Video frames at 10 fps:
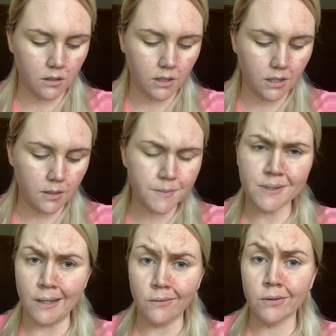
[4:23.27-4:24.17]
Keeps
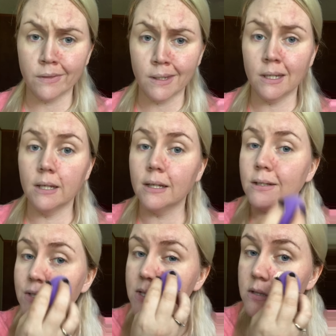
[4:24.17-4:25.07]
everything
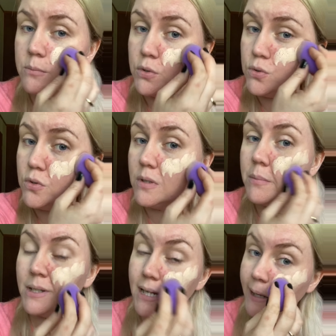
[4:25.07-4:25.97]
smooth
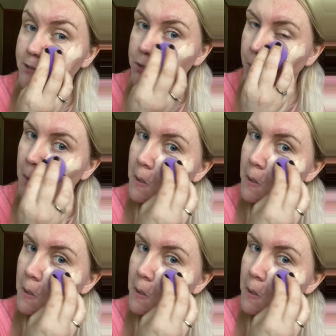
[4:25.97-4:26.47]
but natural.